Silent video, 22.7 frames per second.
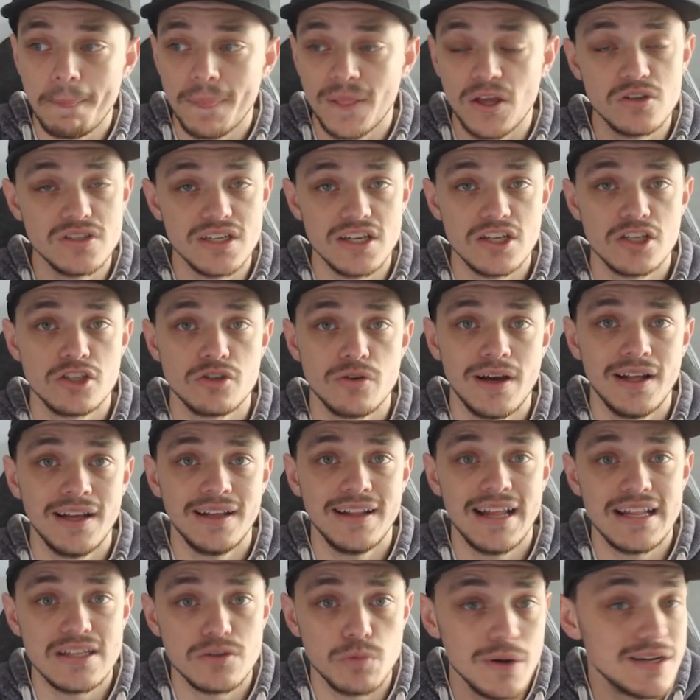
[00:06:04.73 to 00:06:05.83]
because in
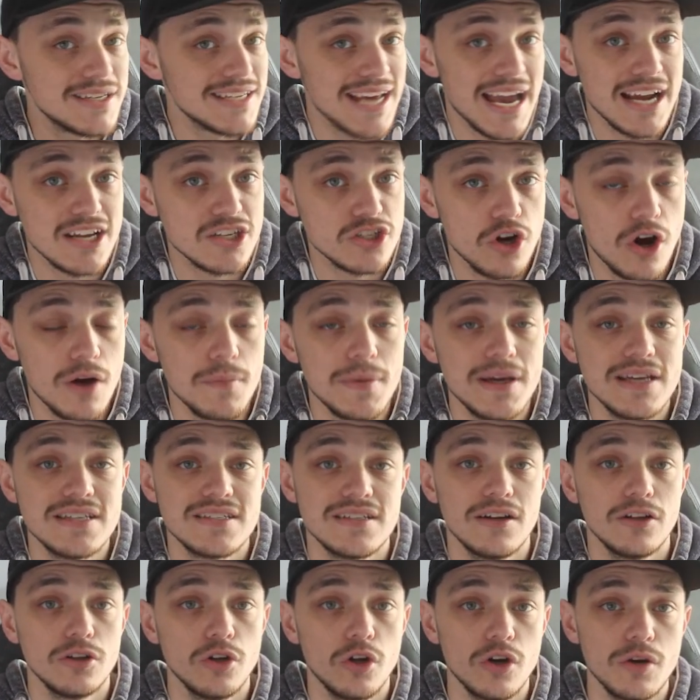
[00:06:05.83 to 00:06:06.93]
Australia that's where tax time is
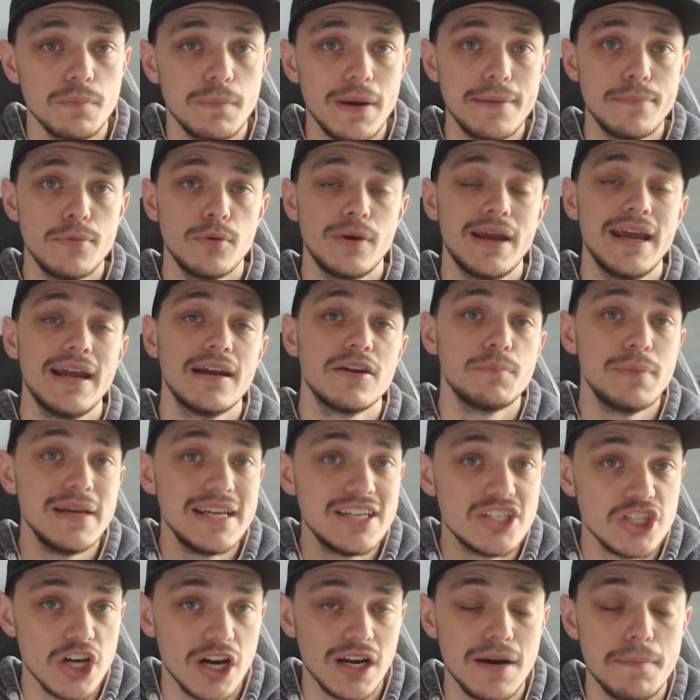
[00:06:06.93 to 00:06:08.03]
and a lot of people get a
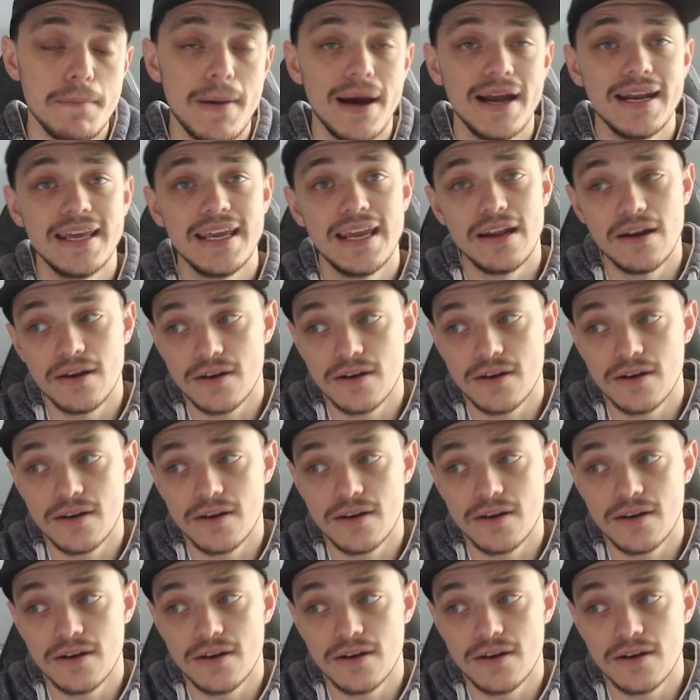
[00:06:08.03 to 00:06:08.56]
big chunk of money,